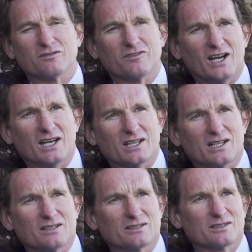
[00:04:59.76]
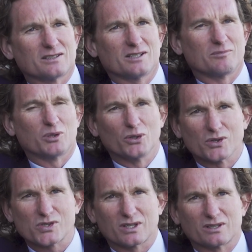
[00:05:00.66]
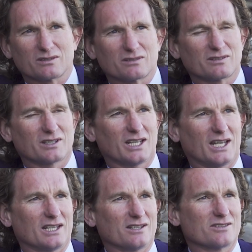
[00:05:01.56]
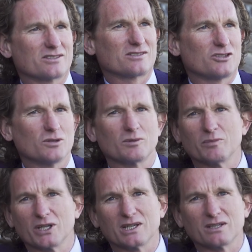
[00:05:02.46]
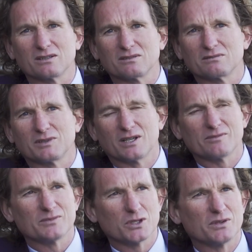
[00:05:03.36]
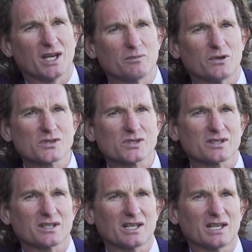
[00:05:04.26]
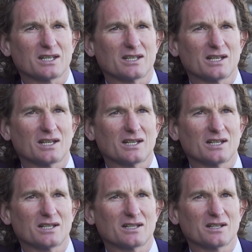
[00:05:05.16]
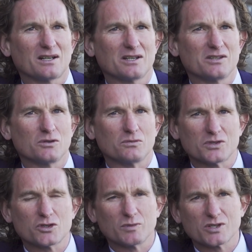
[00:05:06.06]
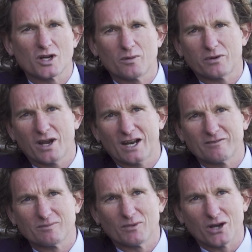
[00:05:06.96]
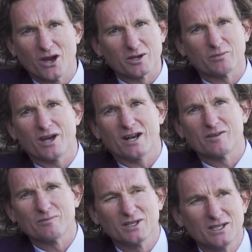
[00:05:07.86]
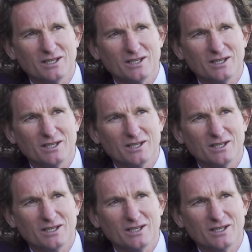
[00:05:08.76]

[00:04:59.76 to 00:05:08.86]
father and person and human being your dad was. And you should be so proud of him. I know you're proud of him.